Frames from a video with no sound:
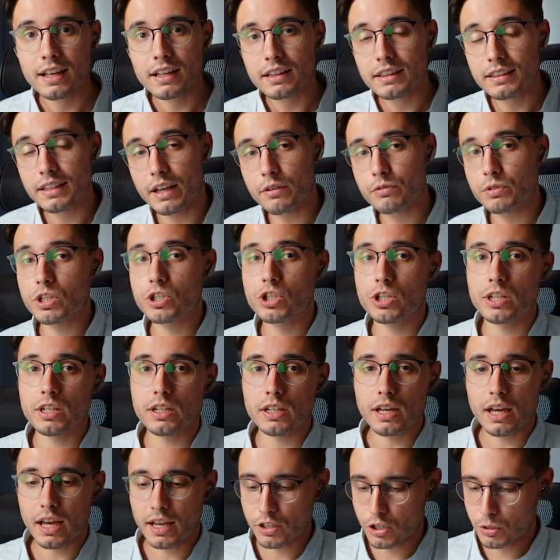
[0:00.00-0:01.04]

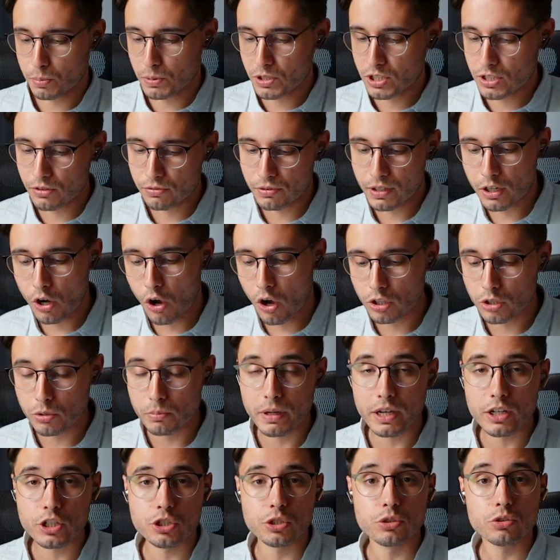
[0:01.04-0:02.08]
leveraging a specific
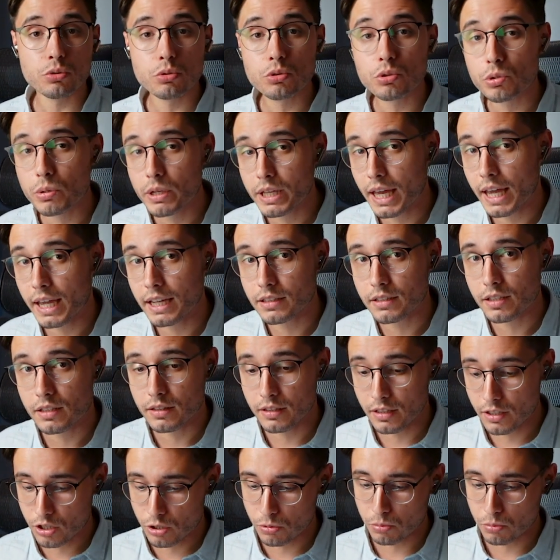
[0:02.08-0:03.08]
automation to create this